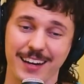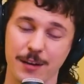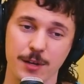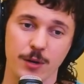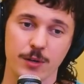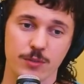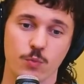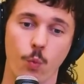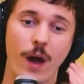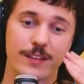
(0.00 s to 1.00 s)
and it
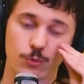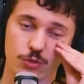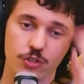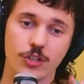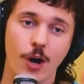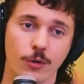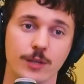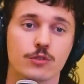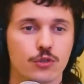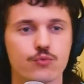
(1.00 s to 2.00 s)
was wet. It was soaked.
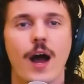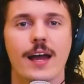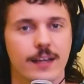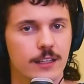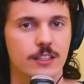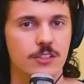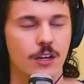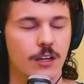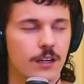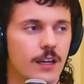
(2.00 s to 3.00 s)
I was crying at the
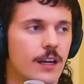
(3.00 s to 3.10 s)
song.